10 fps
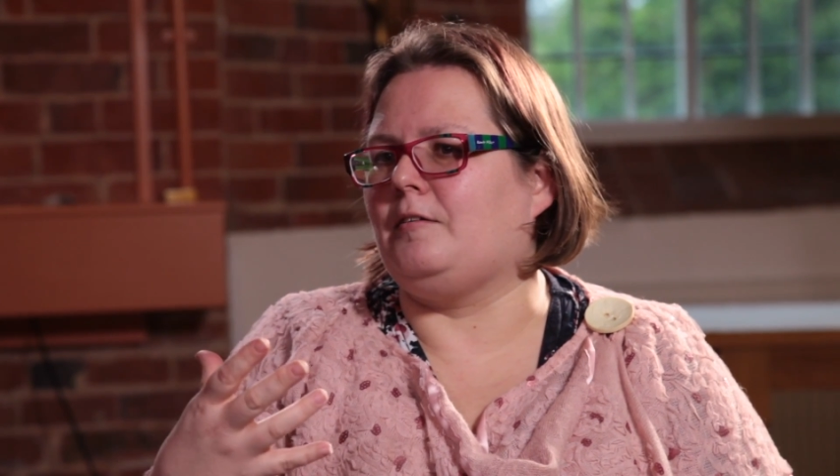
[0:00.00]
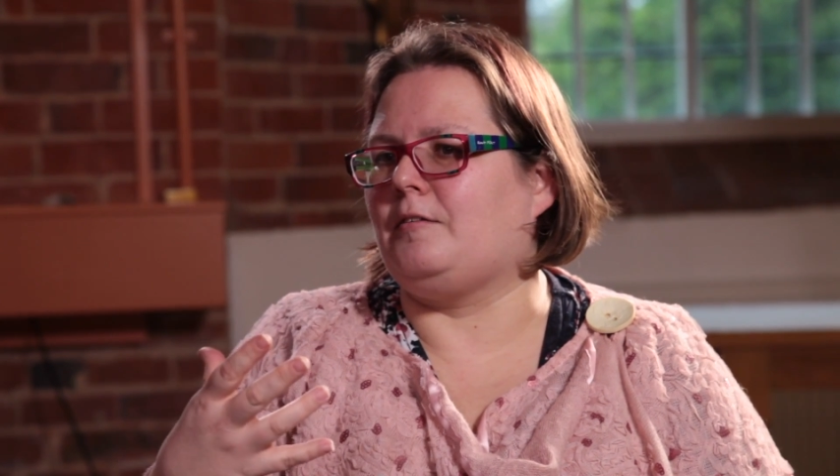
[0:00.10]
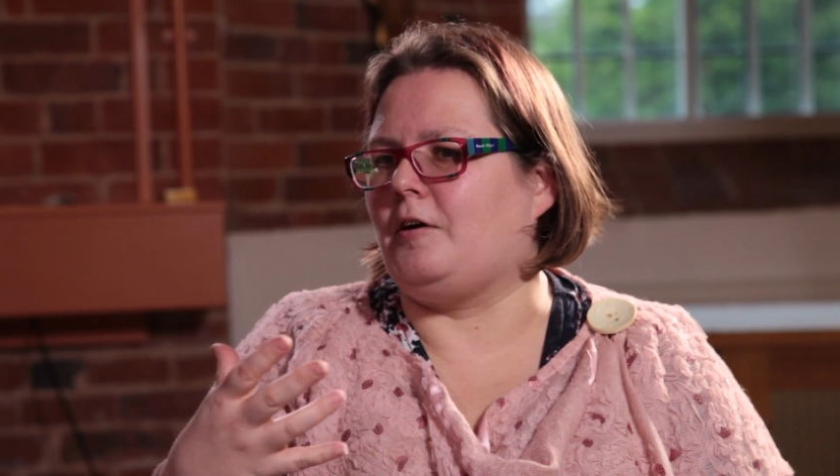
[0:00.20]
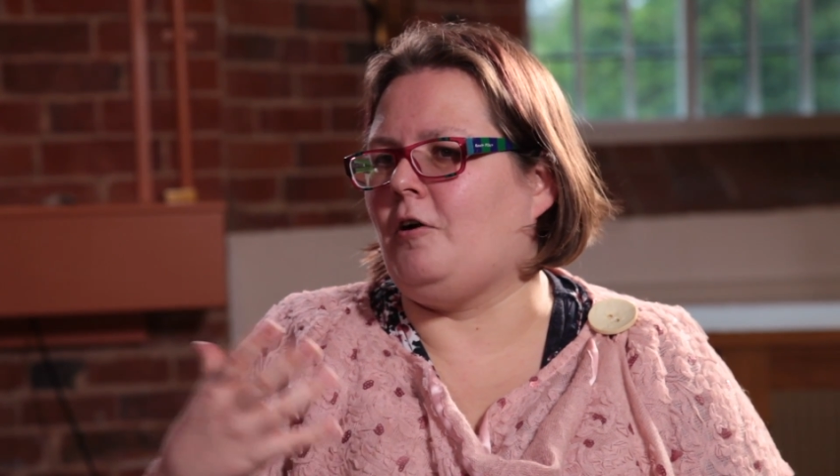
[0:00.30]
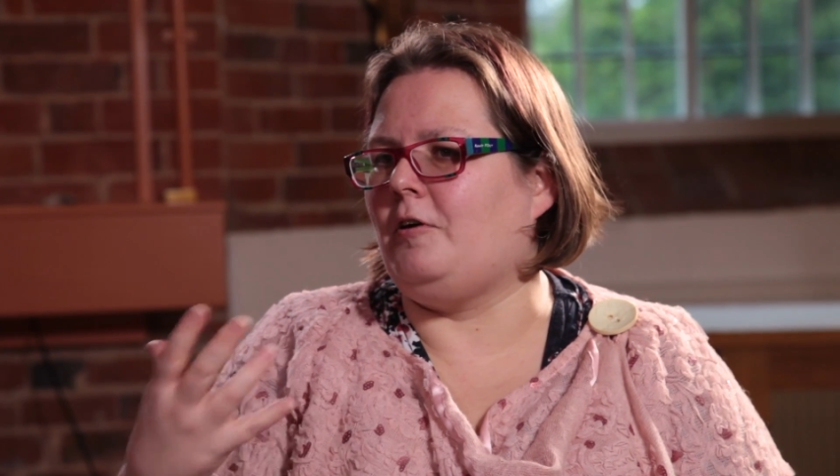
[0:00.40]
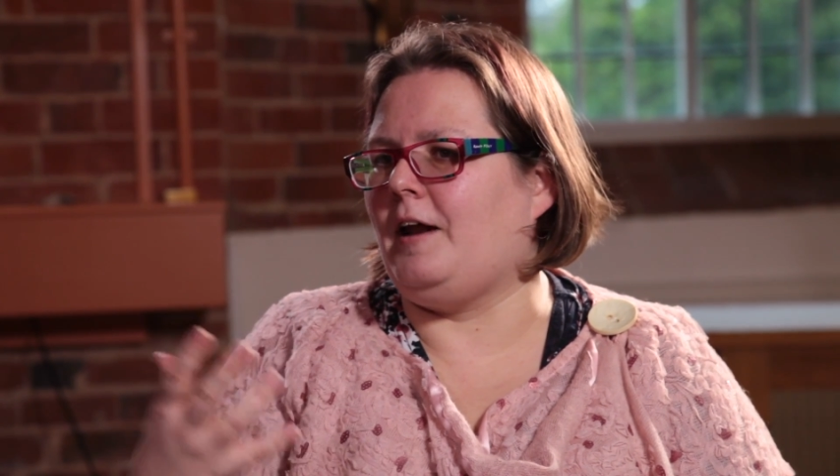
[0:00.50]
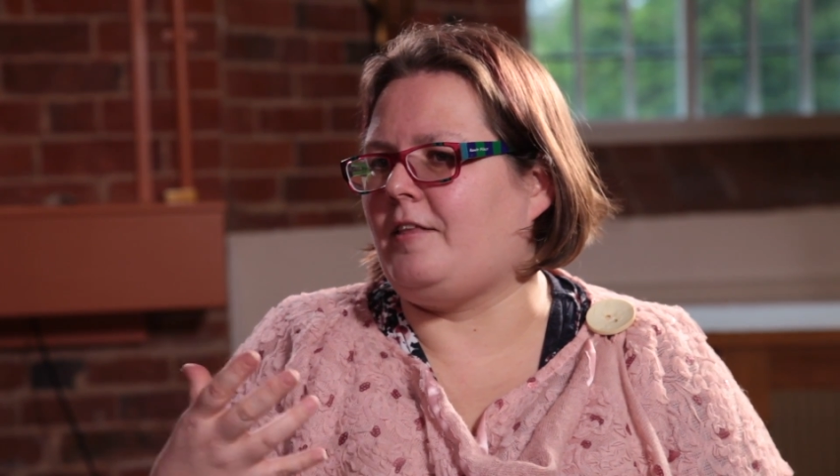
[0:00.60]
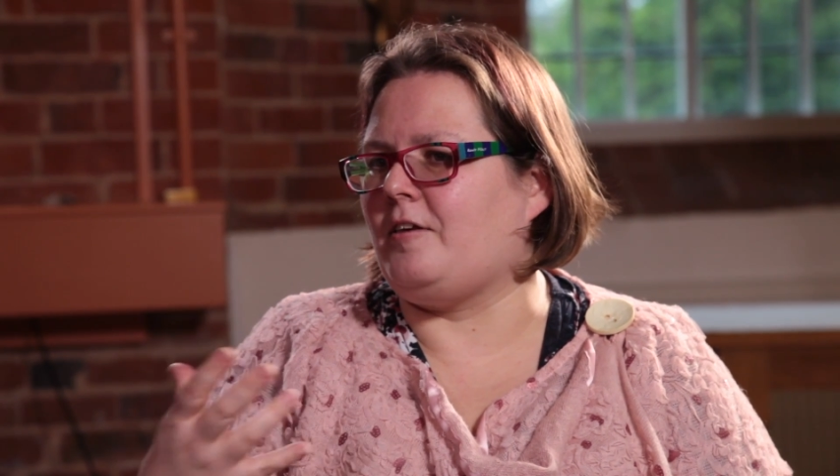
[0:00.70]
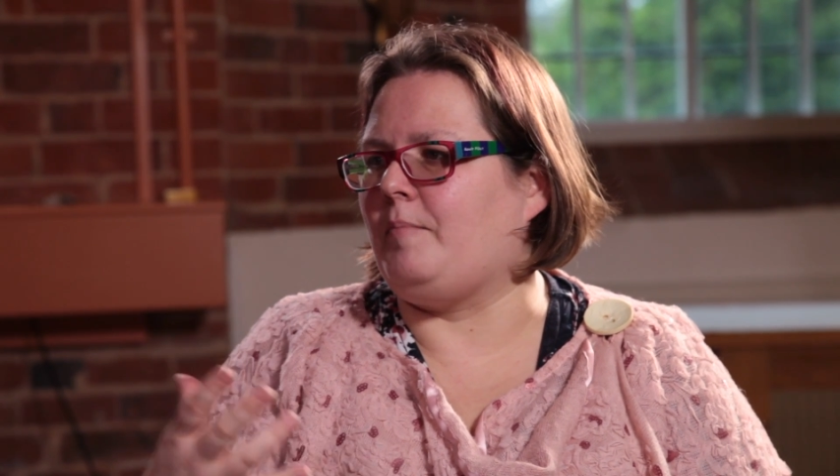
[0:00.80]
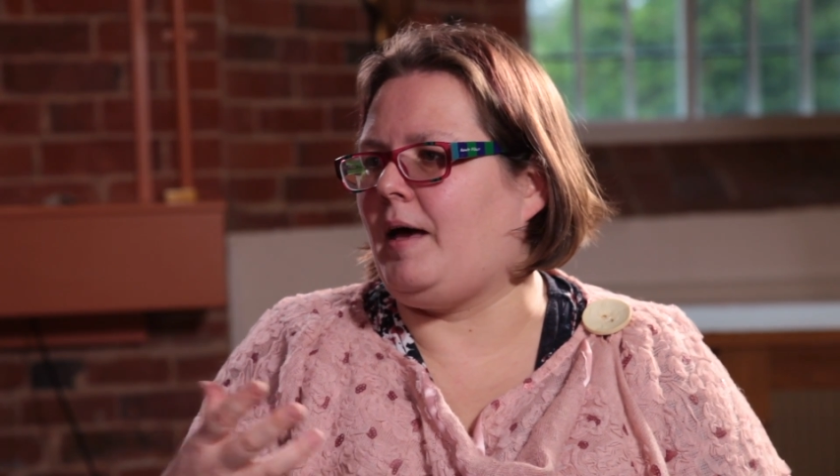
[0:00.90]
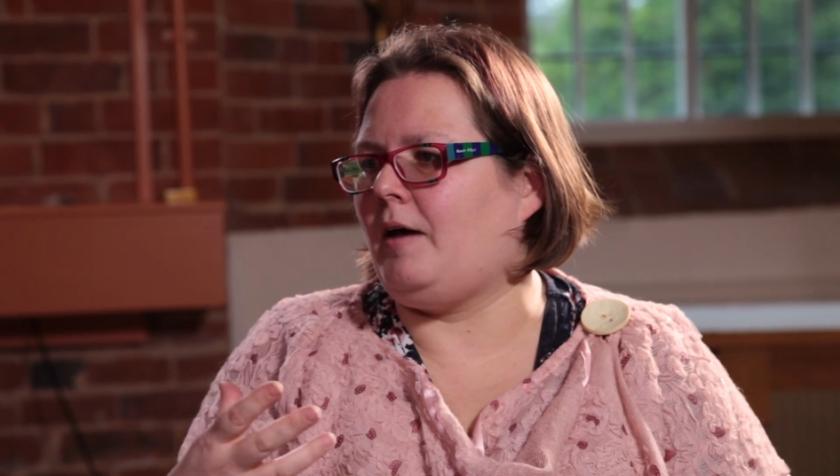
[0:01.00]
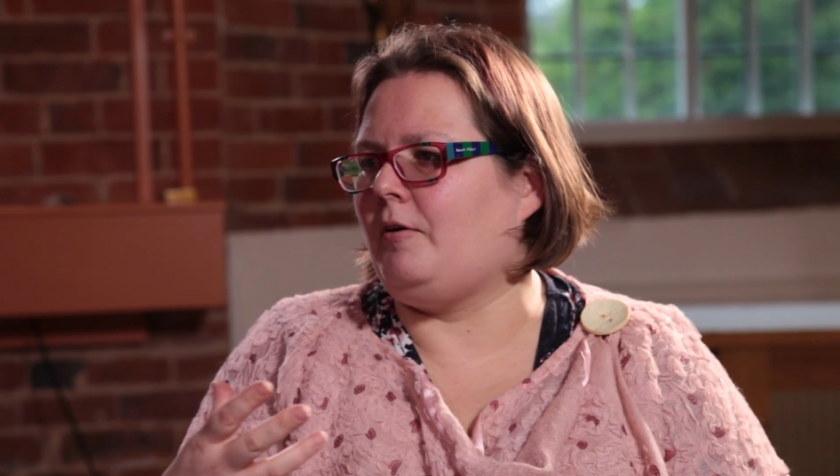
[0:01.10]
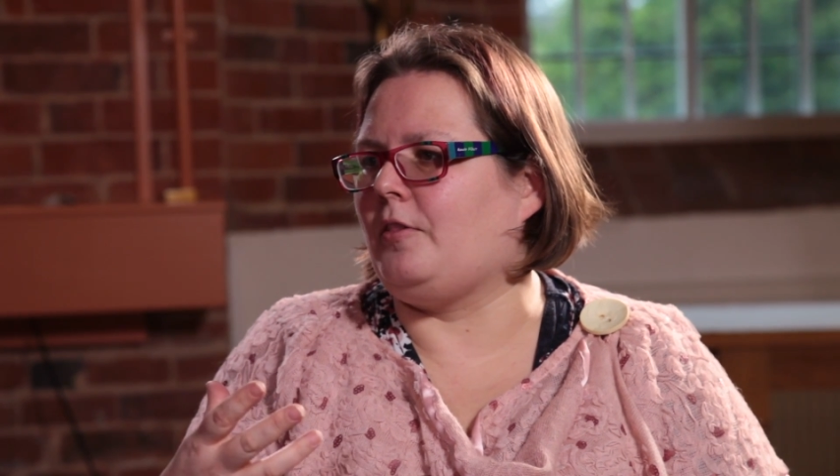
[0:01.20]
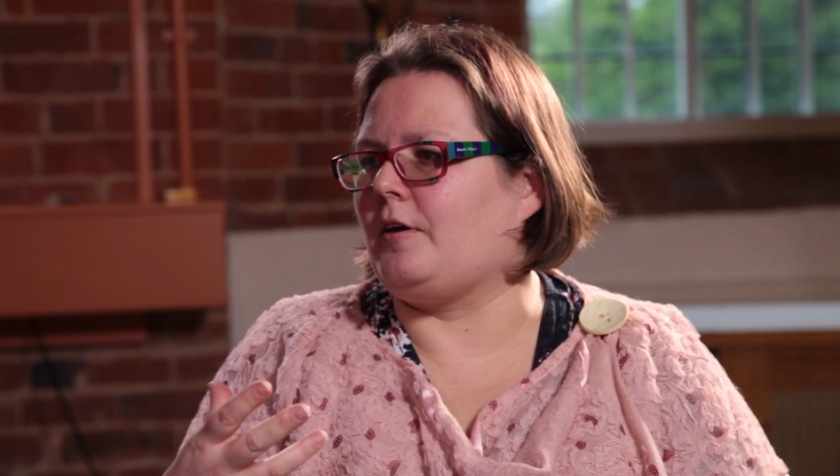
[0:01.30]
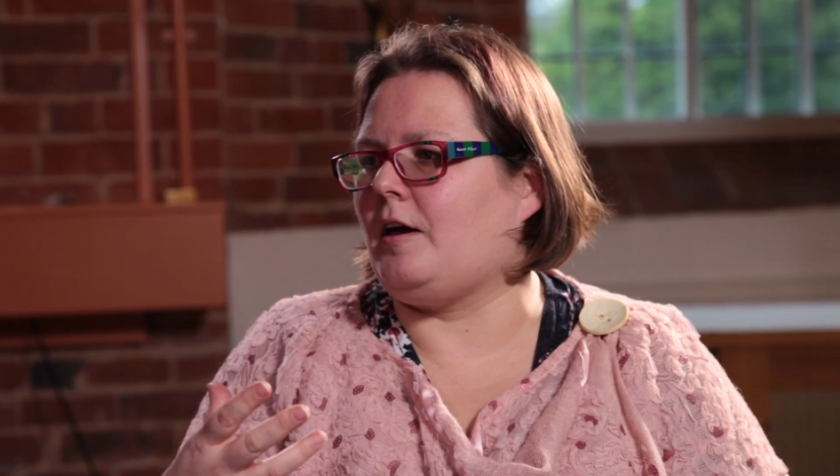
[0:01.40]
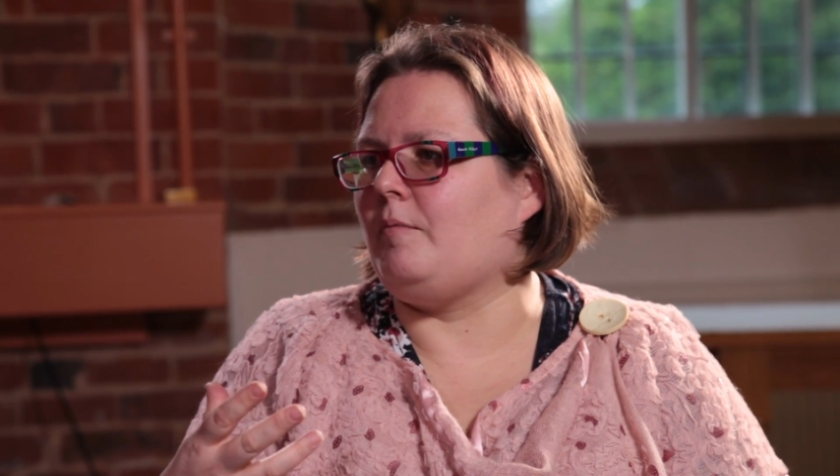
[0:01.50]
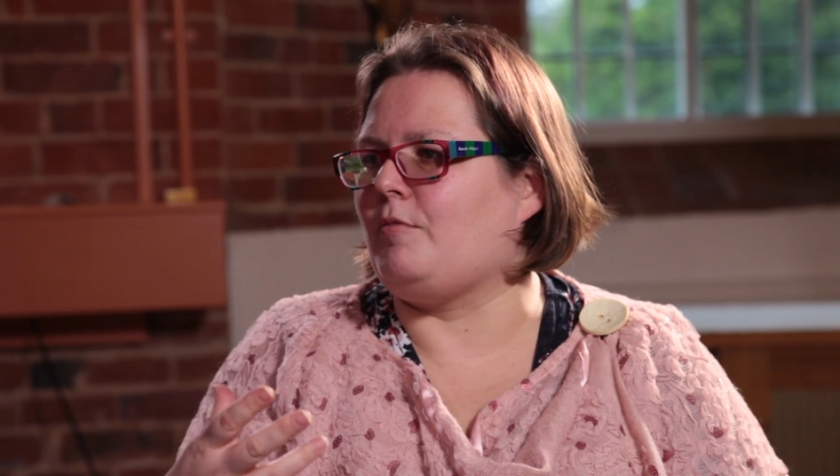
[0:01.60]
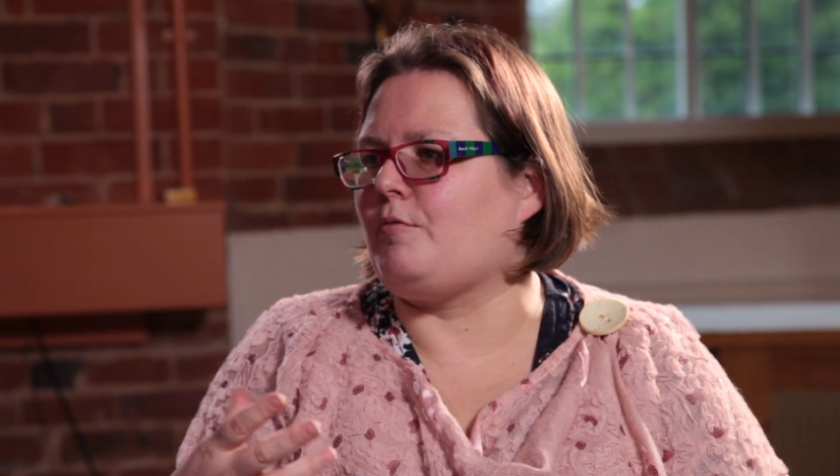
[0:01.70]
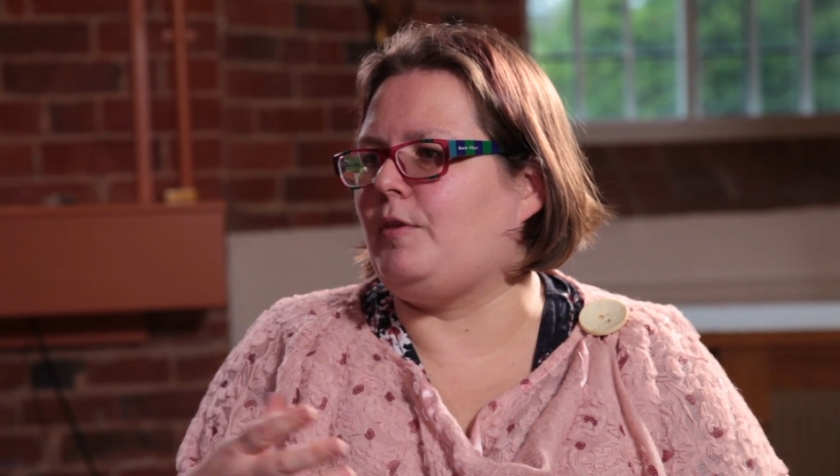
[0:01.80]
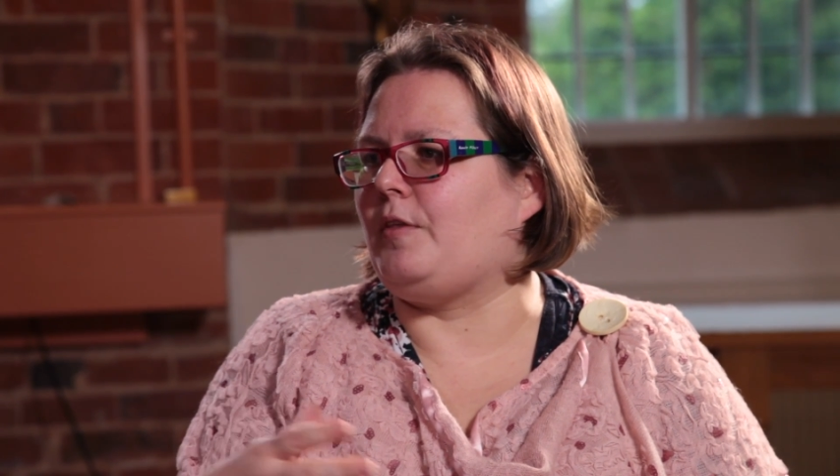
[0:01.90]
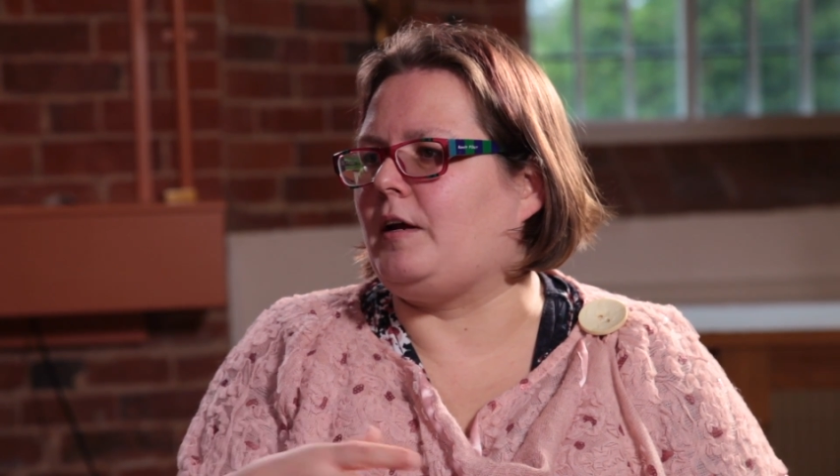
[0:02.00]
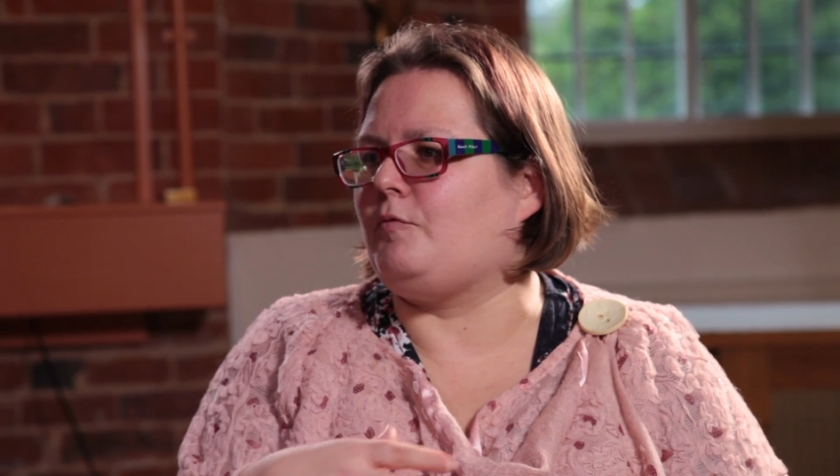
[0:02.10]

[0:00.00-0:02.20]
the correlating power that comes with that,